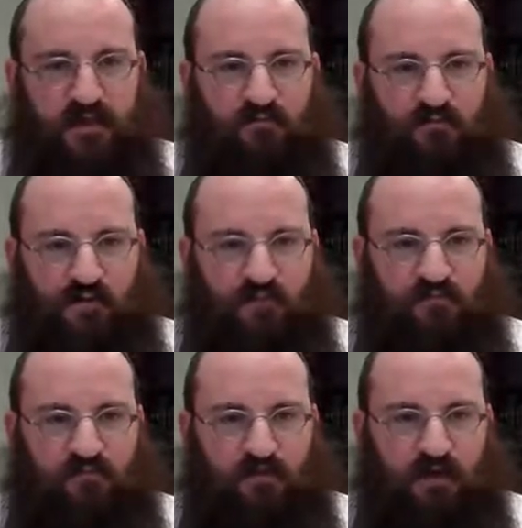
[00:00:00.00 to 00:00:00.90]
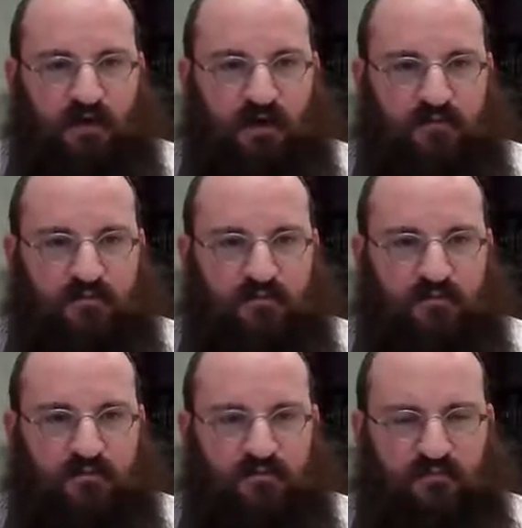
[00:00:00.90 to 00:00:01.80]
Brains are very calm.
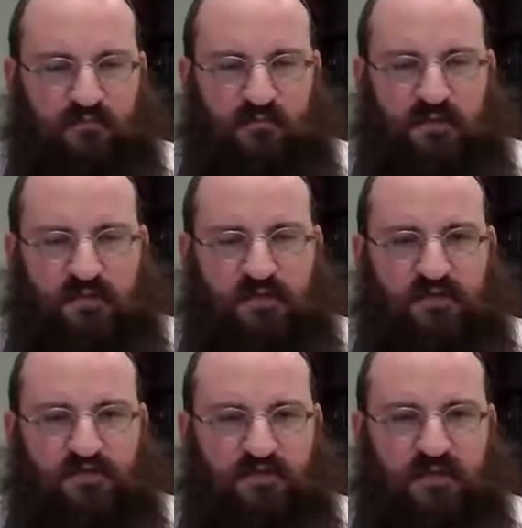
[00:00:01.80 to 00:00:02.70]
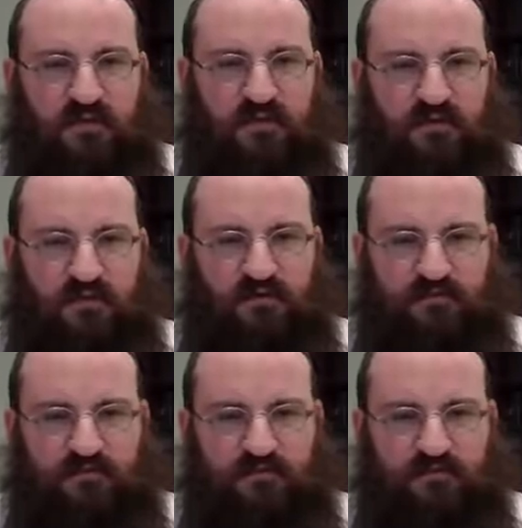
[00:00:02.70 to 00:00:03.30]
Brains are very cool.